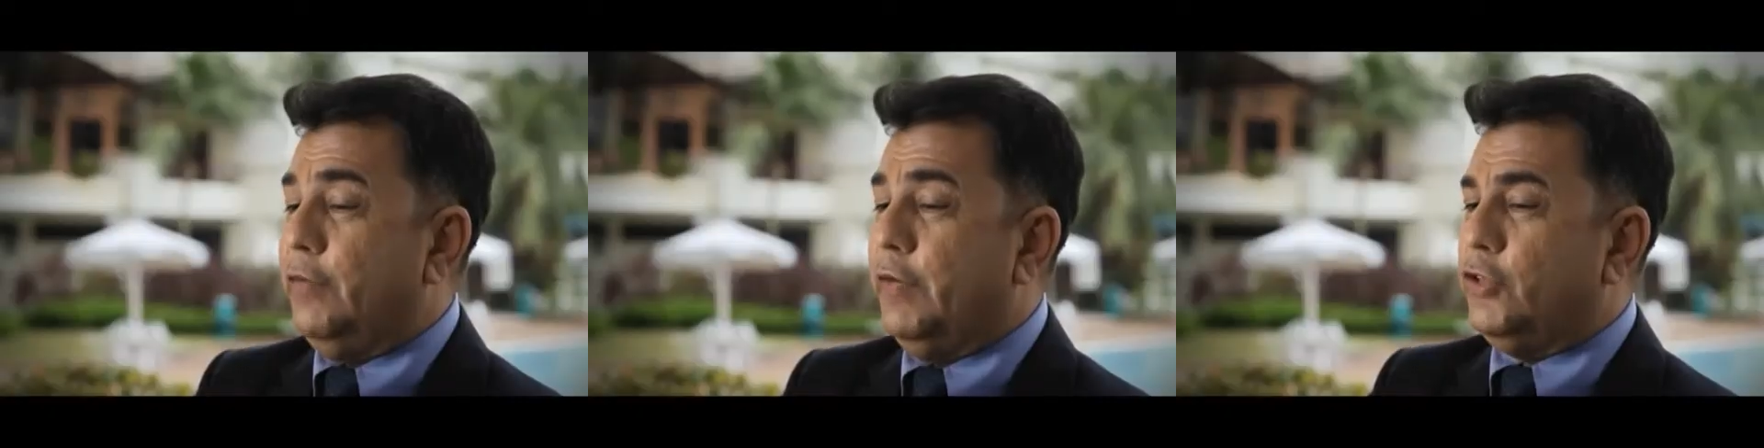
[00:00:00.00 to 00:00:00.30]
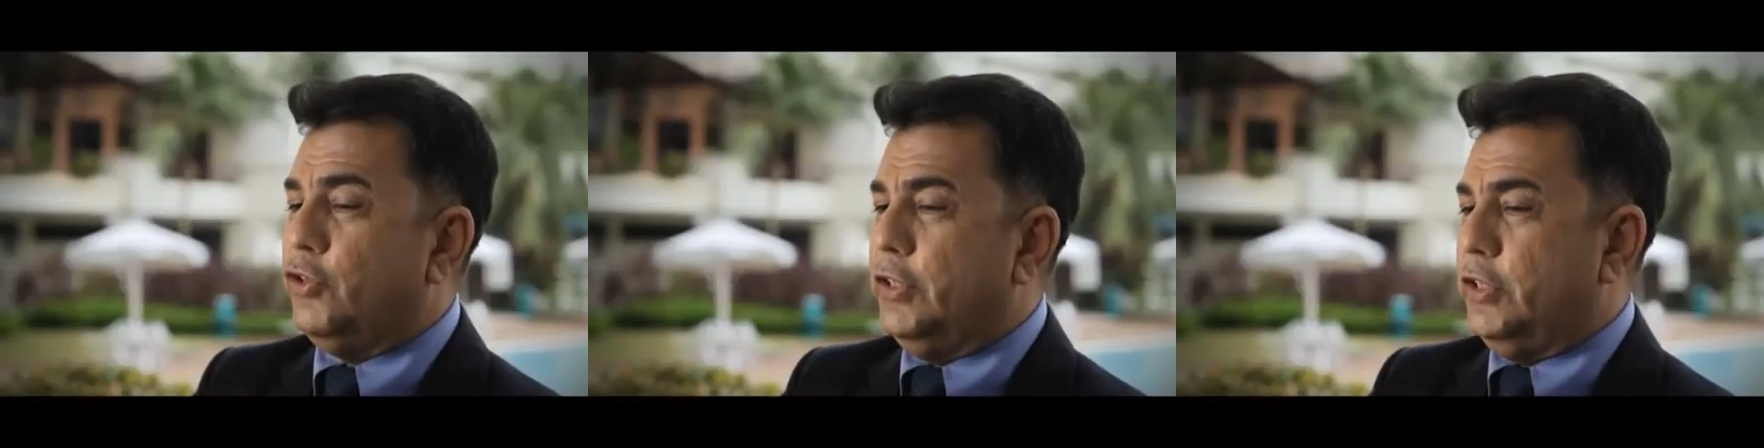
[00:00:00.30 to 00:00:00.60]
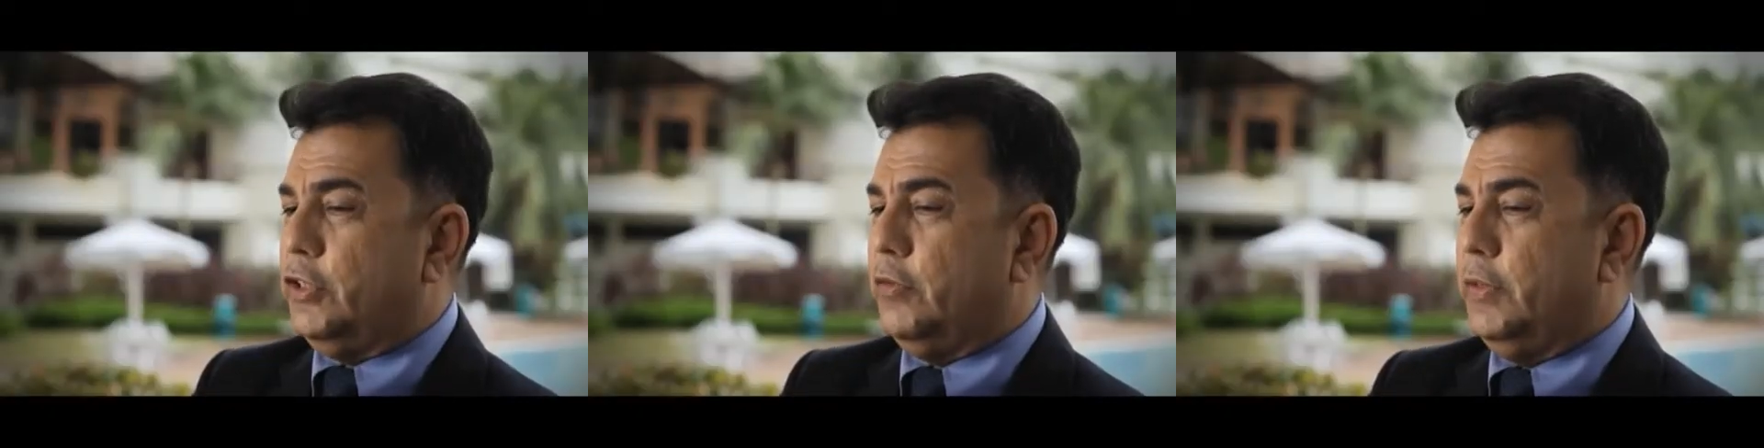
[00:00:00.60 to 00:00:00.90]
Eventually
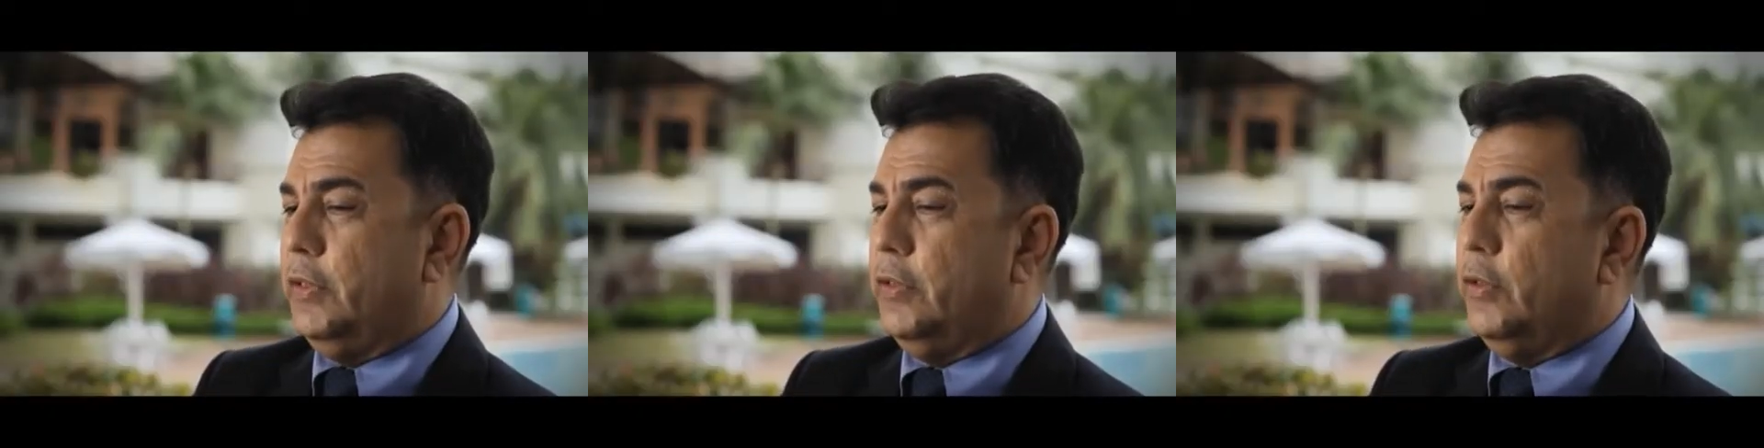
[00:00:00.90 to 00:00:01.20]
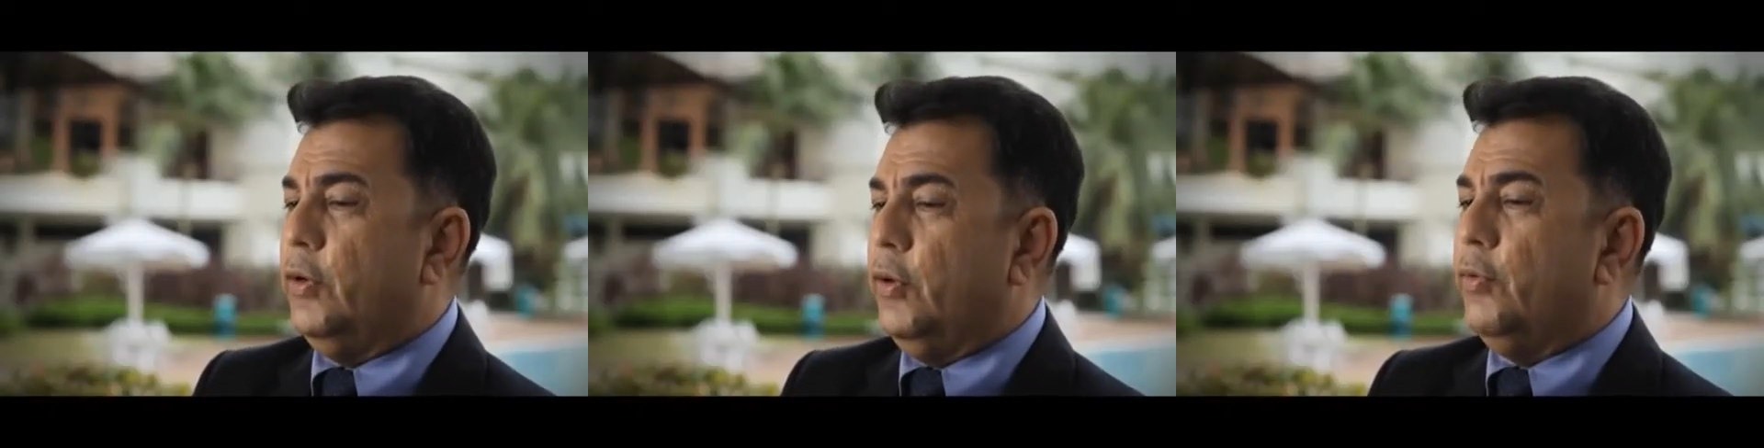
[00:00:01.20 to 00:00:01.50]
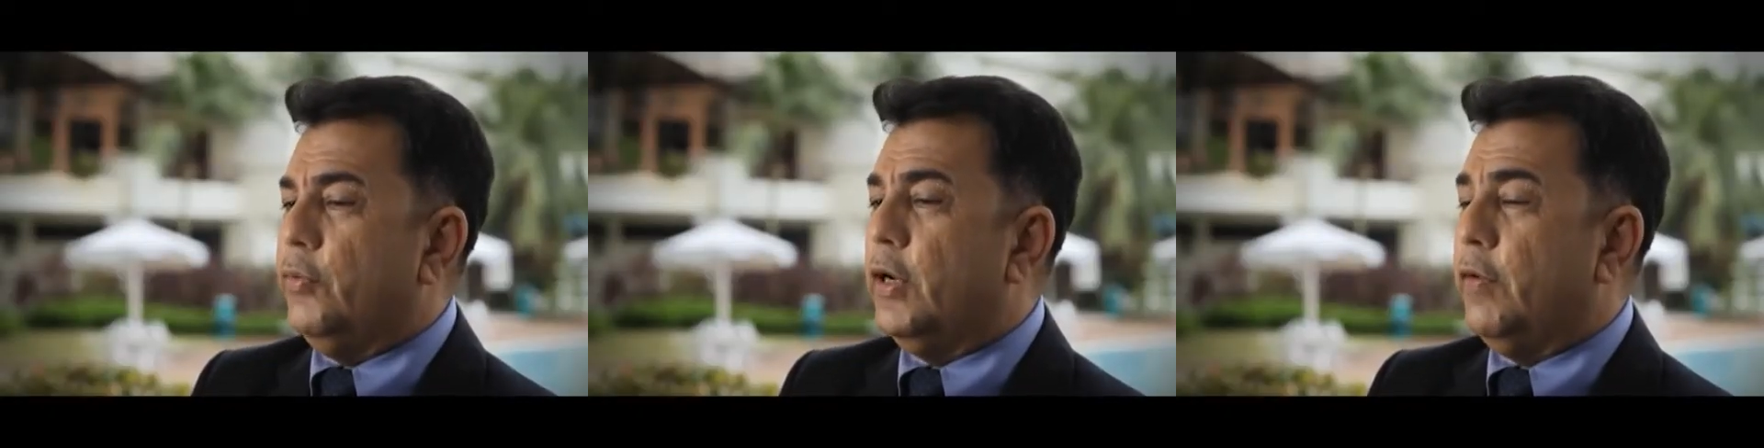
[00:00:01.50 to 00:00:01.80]
this will be
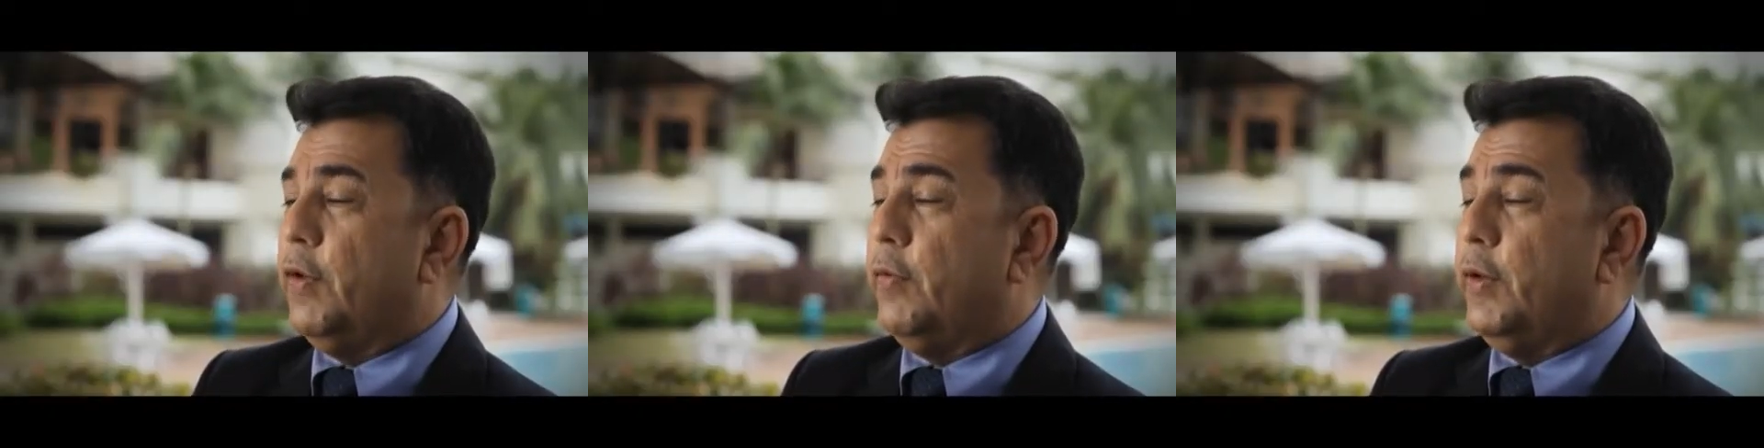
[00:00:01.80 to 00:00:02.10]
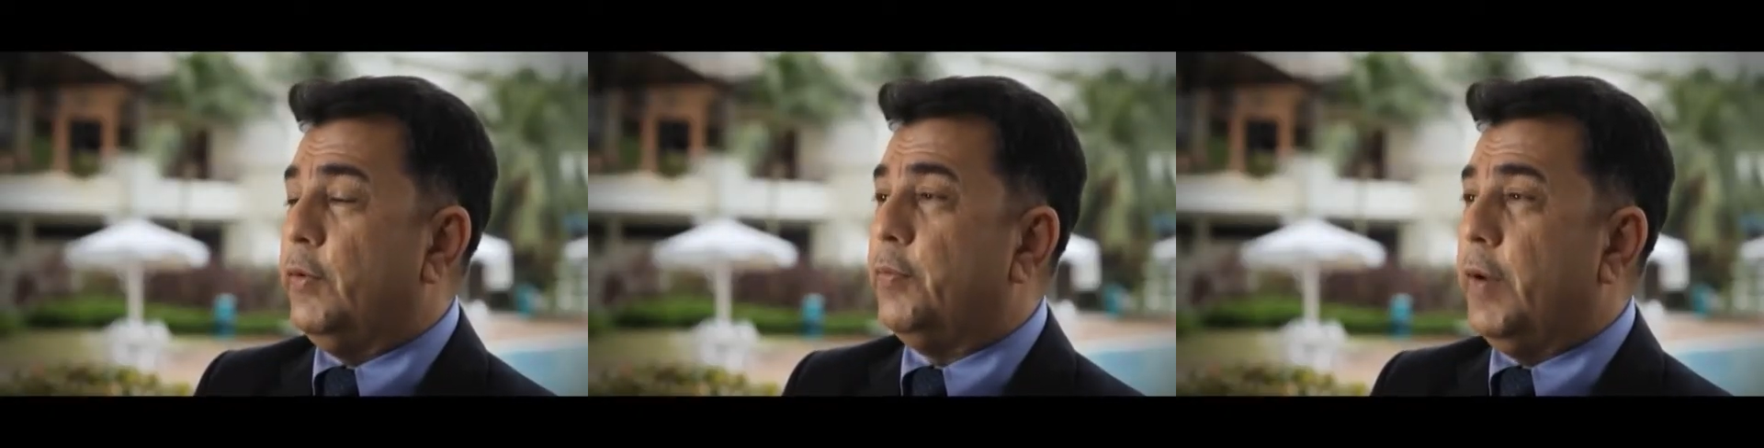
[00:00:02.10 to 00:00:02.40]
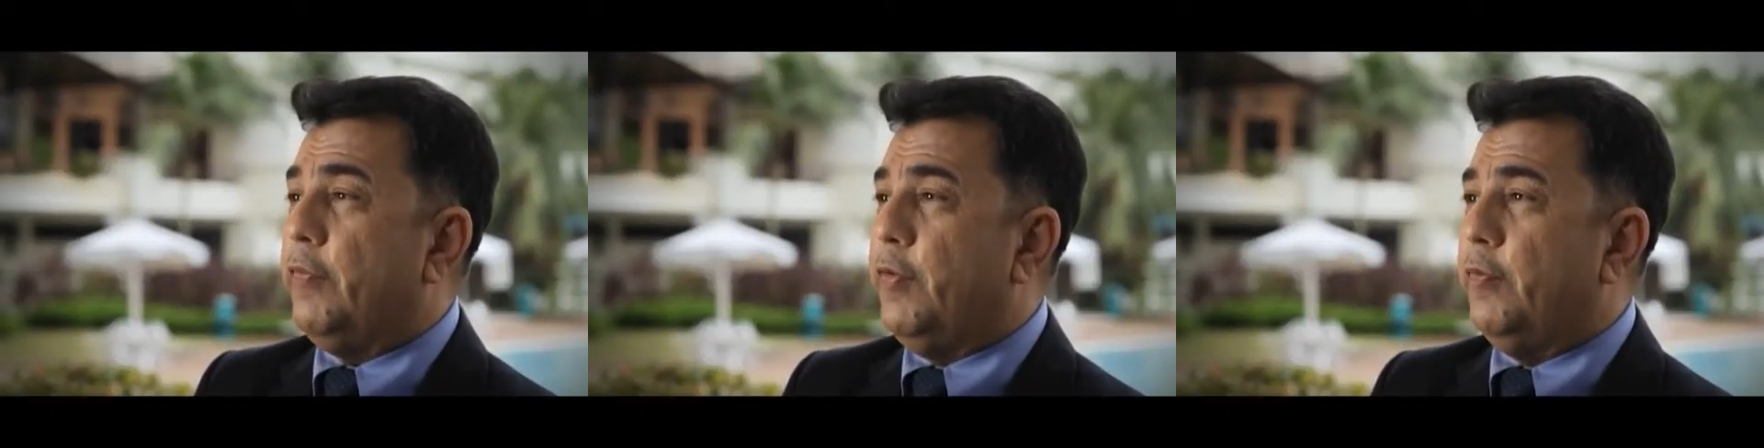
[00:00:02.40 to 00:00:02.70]
really a very, very good platform